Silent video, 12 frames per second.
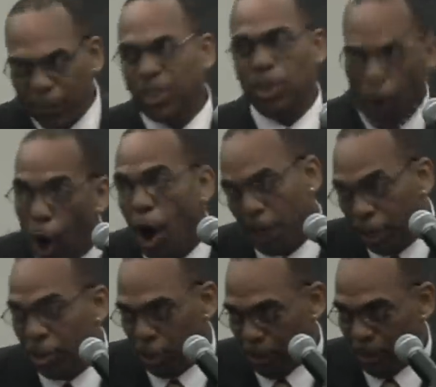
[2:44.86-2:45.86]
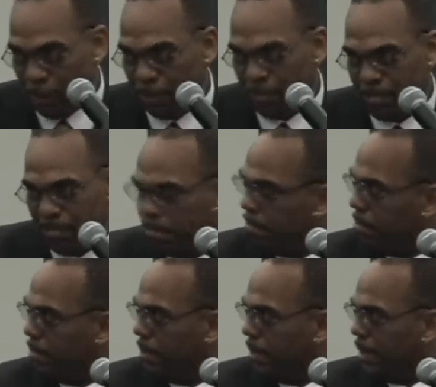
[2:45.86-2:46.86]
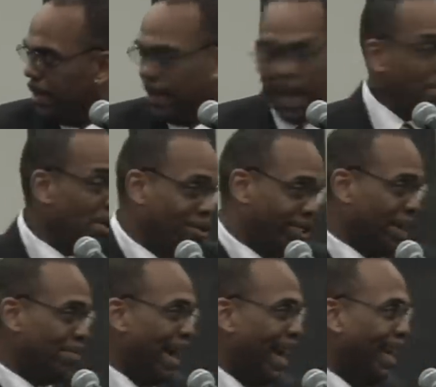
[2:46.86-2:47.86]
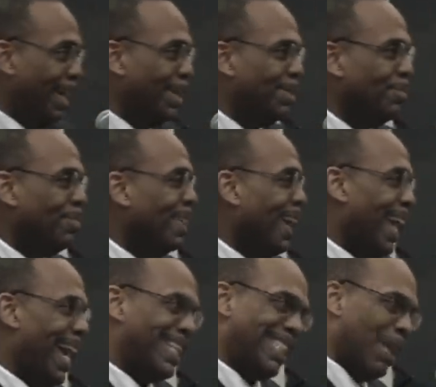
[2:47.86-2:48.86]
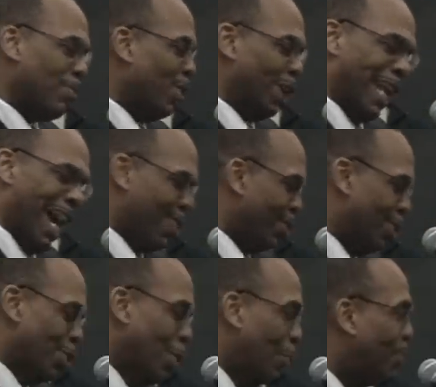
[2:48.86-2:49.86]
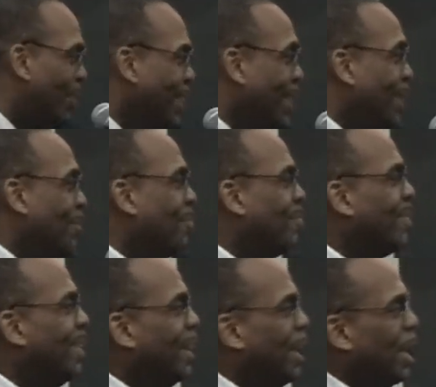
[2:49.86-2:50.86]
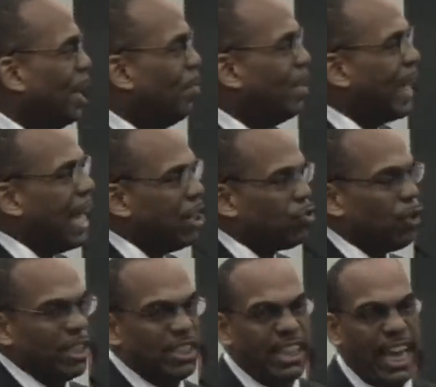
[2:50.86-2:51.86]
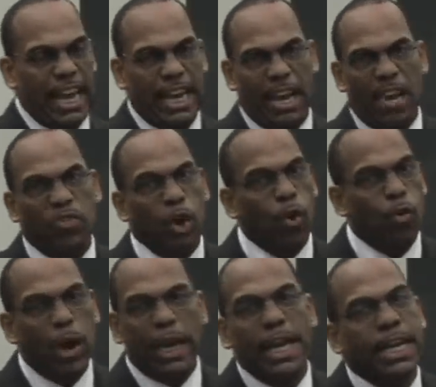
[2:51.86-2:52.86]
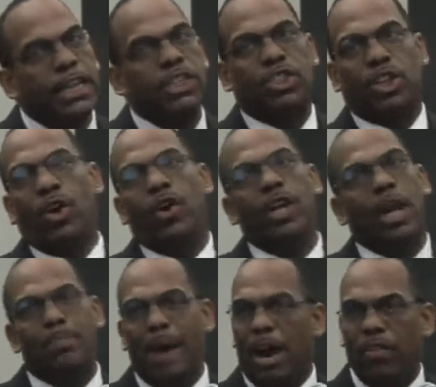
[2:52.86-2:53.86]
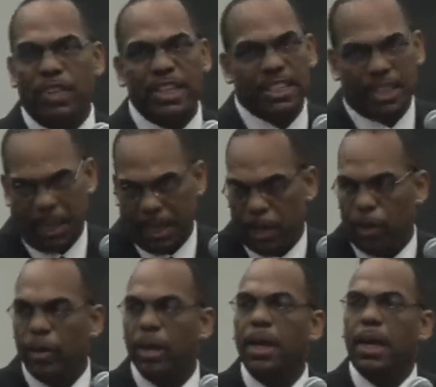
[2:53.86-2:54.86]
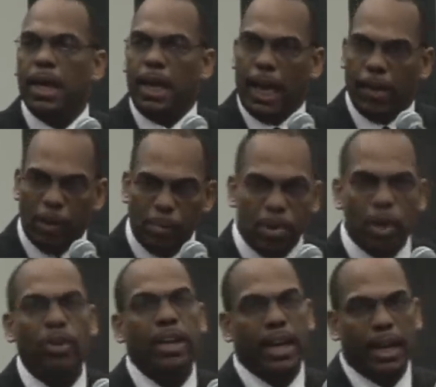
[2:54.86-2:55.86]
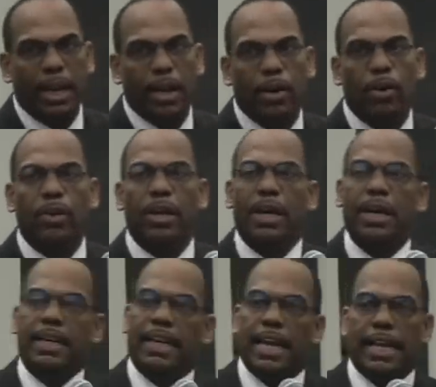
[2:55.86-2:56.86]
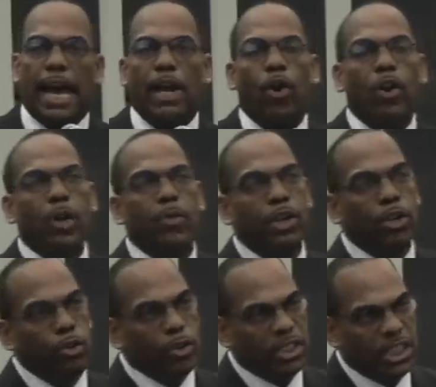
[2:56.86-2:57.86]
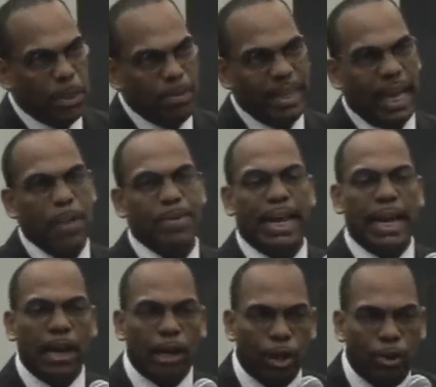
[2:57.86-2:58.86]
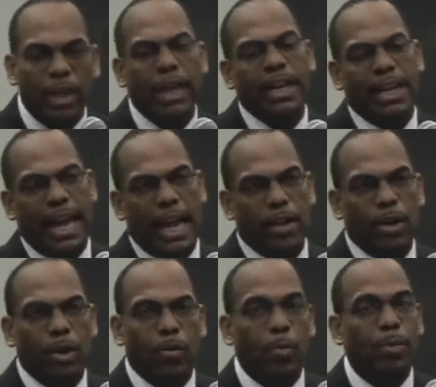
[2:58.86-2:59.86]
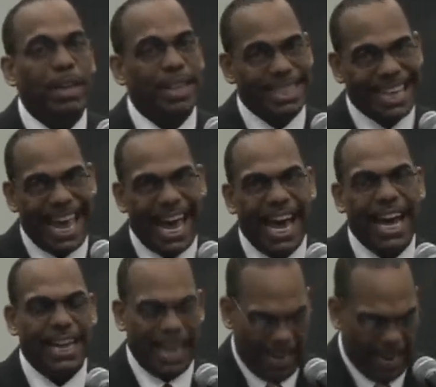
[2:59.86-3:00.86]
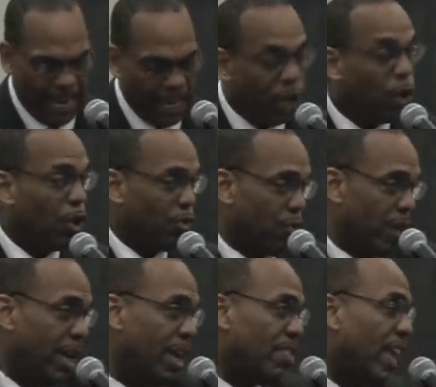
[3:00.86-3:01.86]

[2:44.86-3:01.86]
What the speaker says: is what you ought to do. Come on, somebody. I said I'm not going to hoop. But I trust that if you're really concerned about this hill and rebuilding the hill, that not only will you do a CBA, but including in that will be the tithe and the offering.